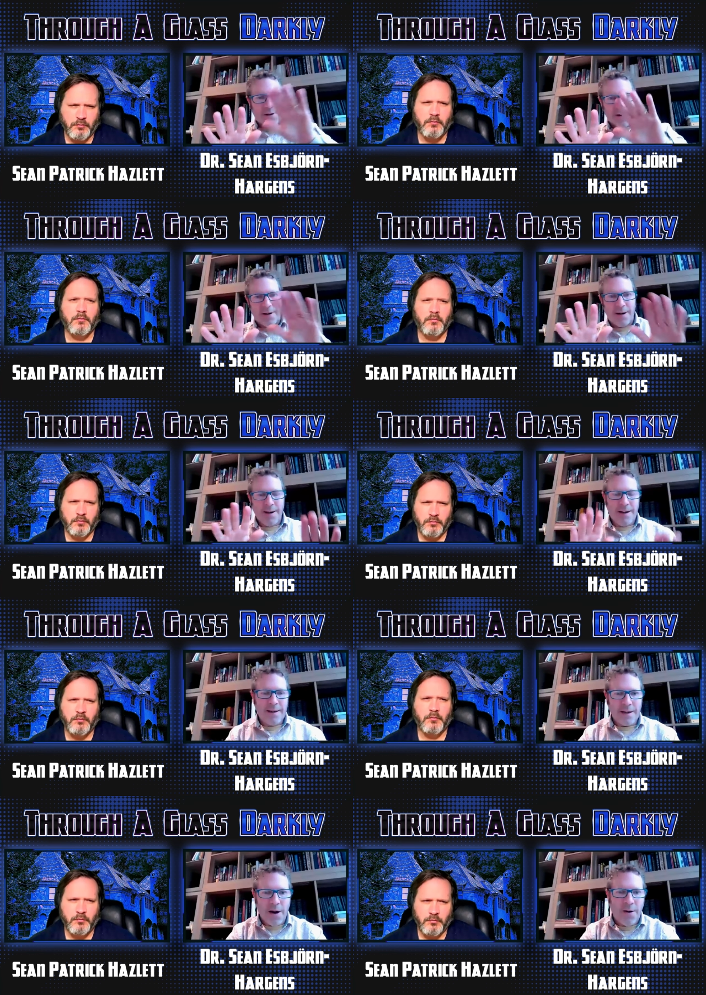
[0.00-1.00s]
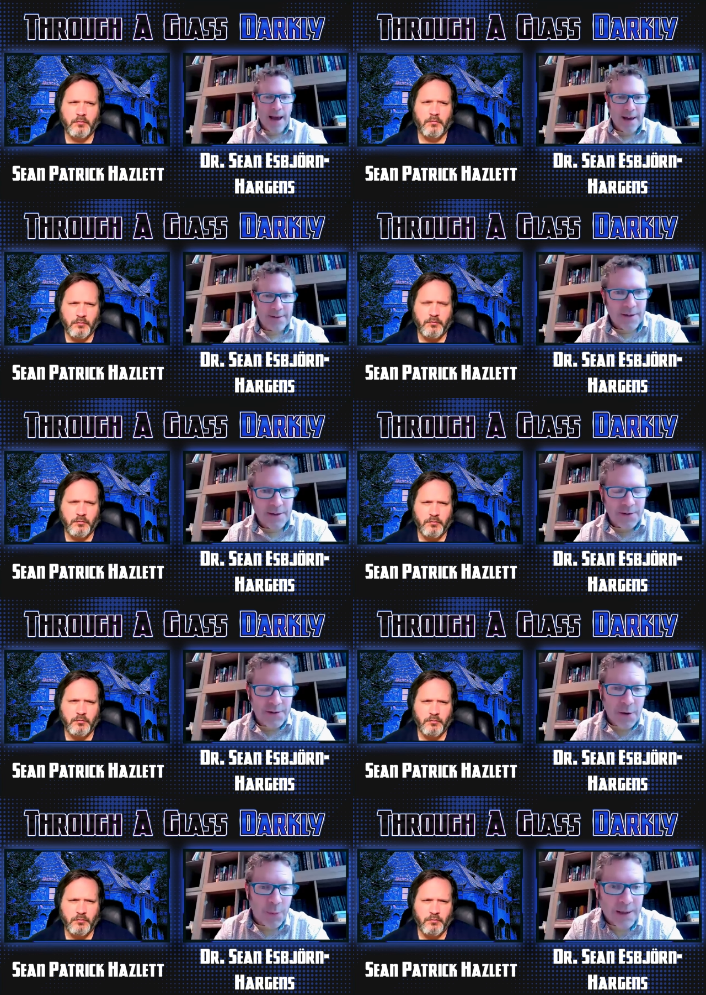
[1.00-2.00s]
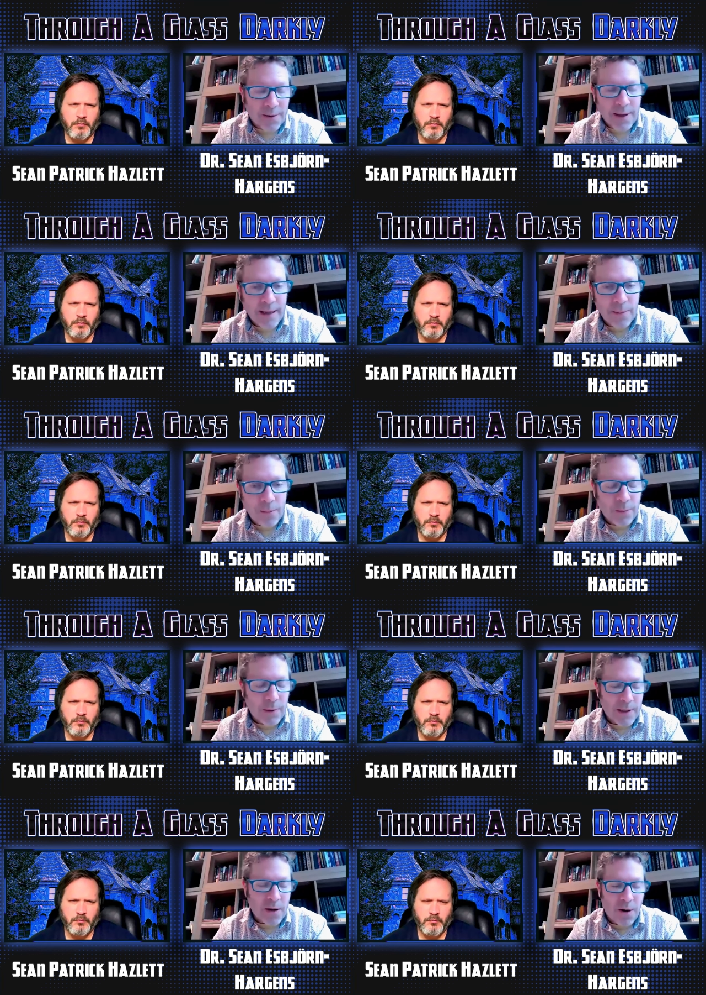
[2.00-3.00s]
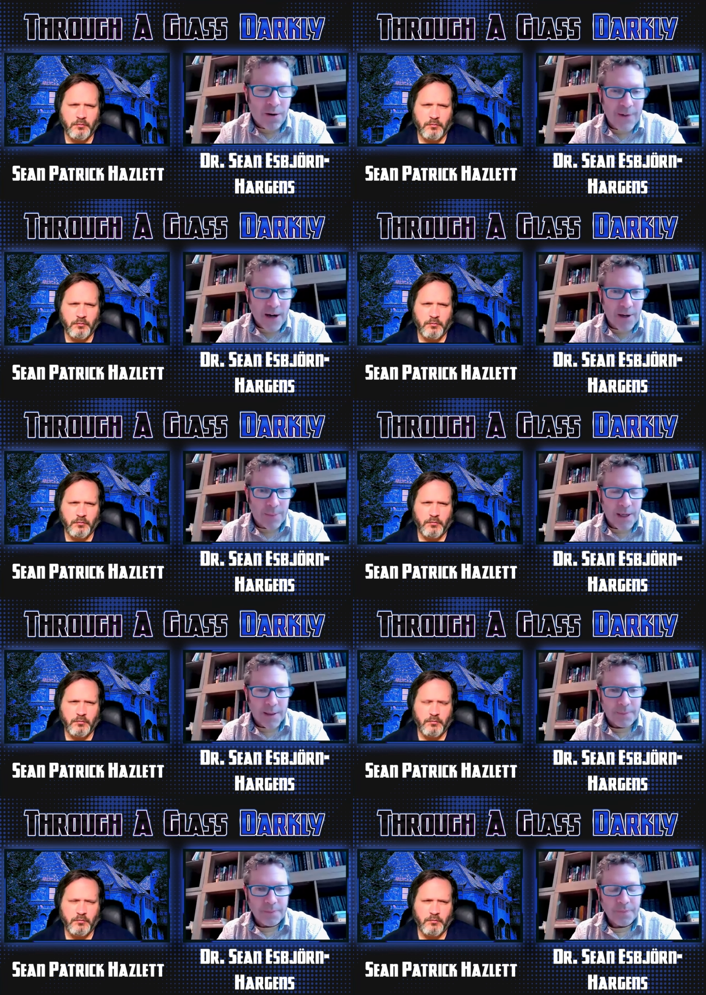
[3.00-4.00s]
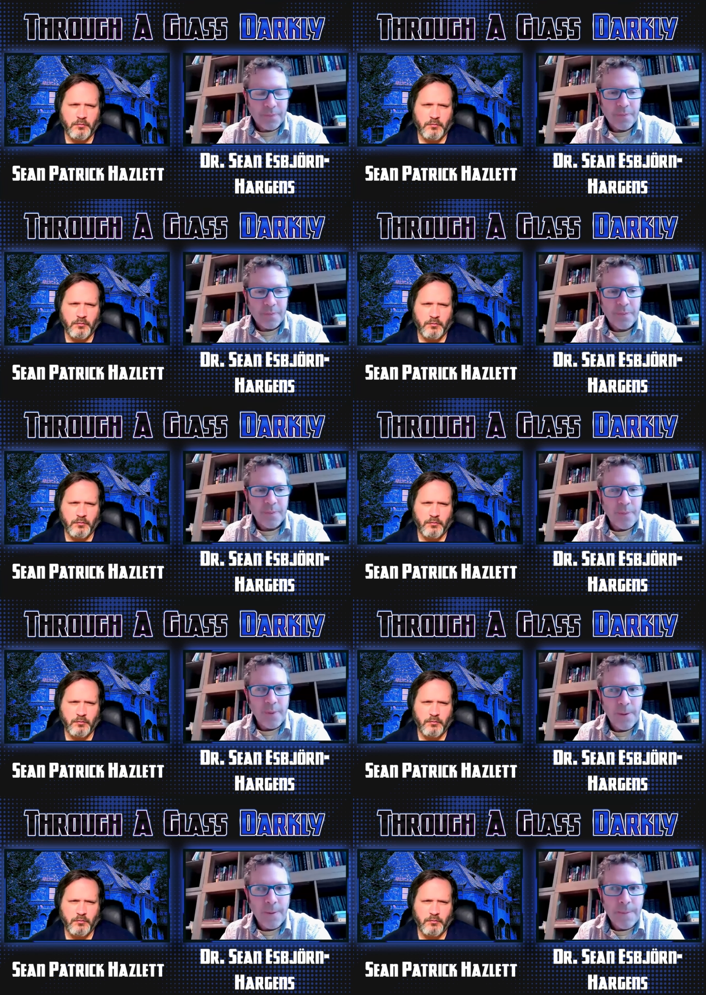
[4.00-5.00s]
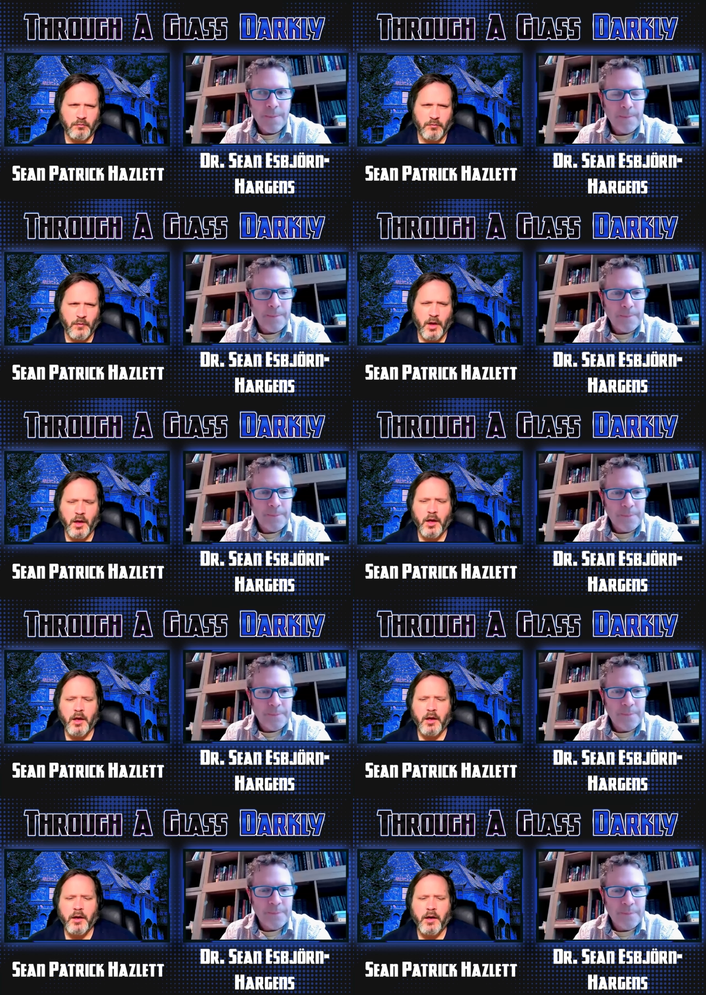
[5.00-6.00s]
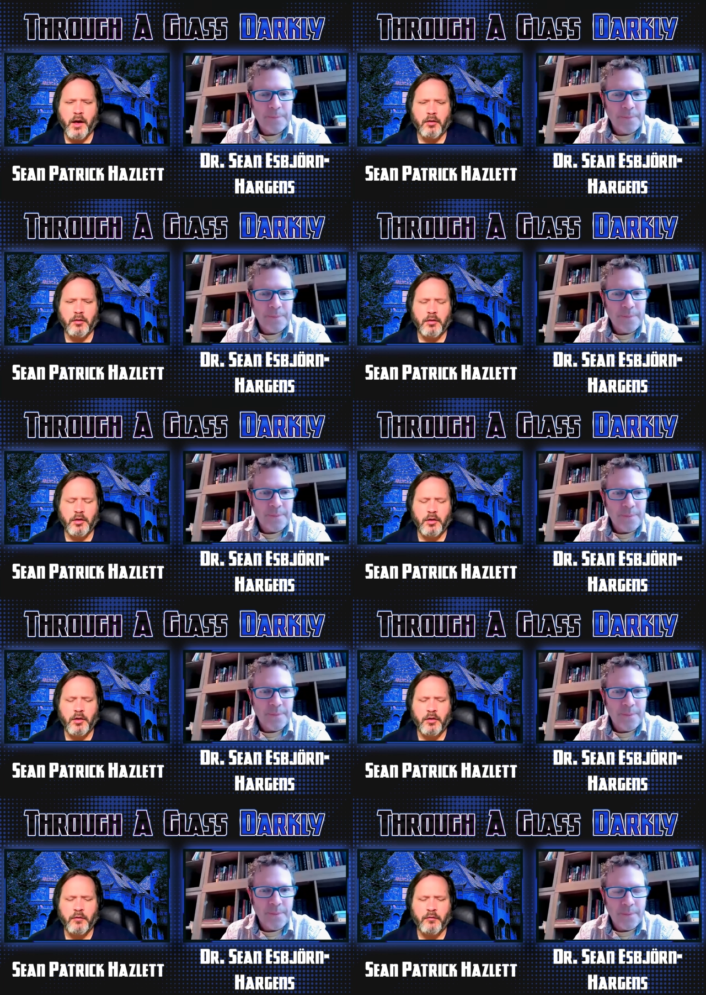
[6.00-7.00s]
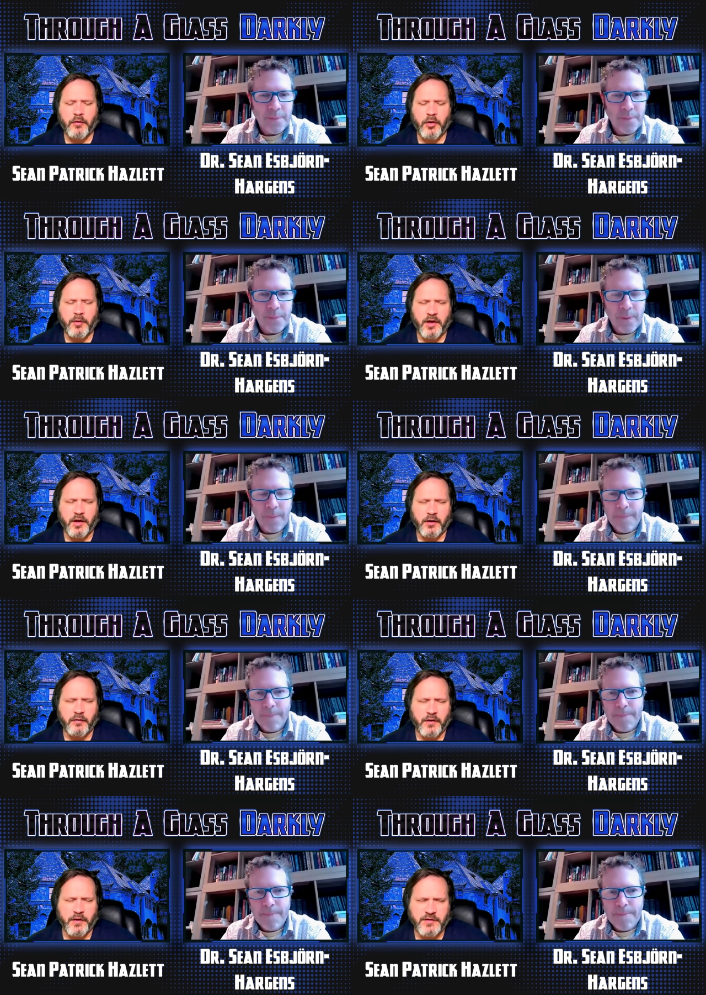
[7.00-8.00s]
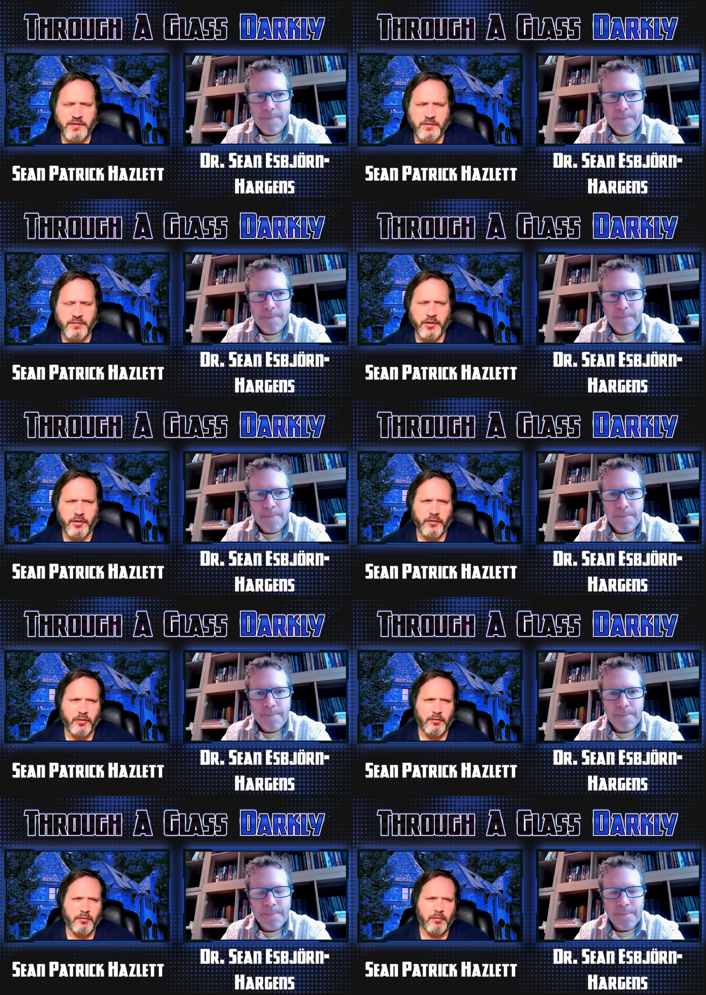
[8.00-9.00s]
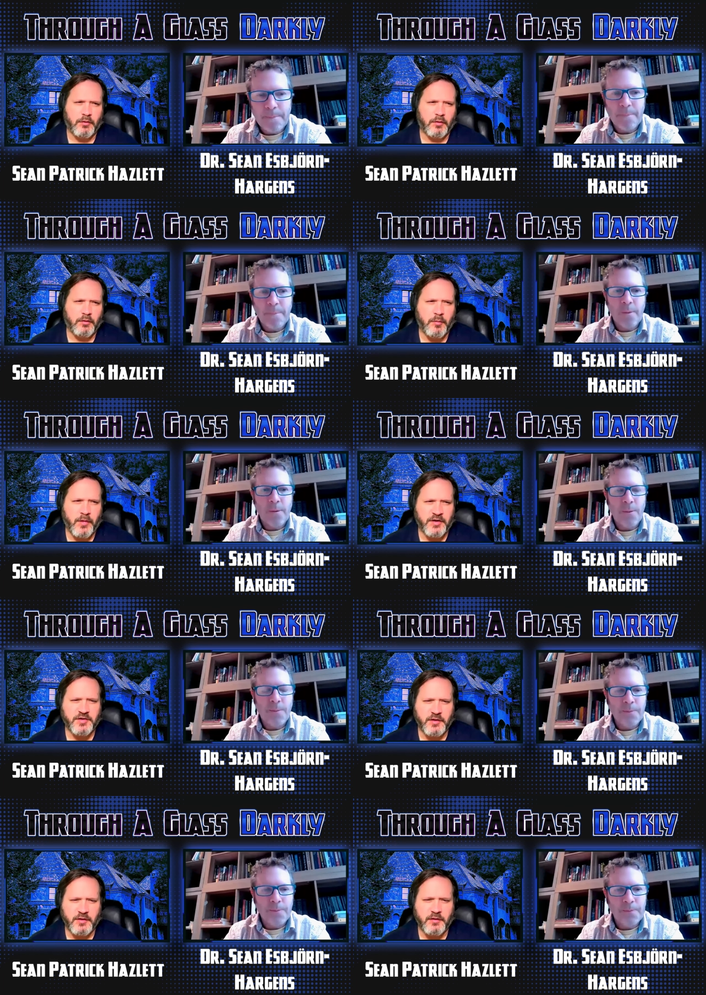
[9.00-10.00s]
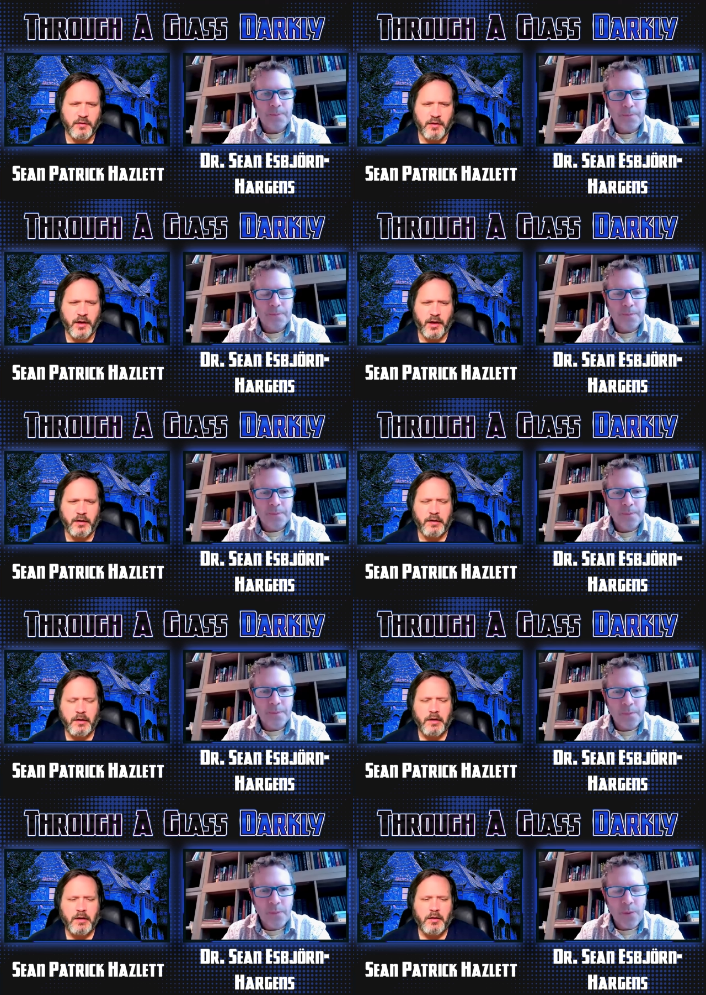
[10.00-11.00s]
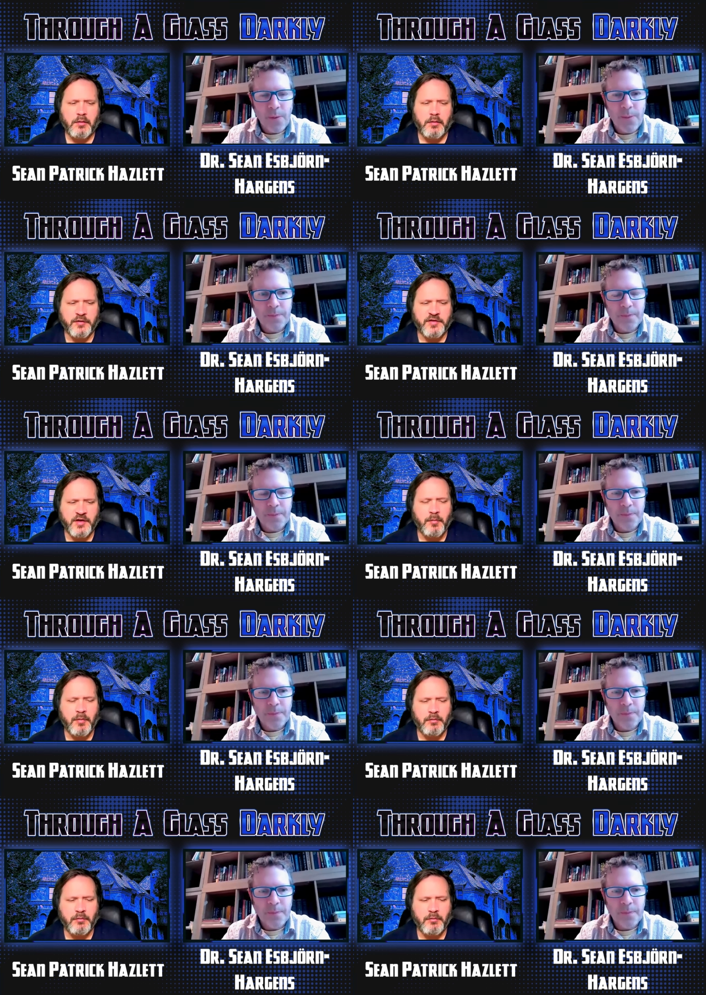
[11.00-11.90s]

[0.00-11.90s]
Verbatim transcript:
Speaker 1: perceive the other as kind of like a subtle being or like what we would call a fairy being
Speaker 2: now in the very beginning of this interview you mentioned that some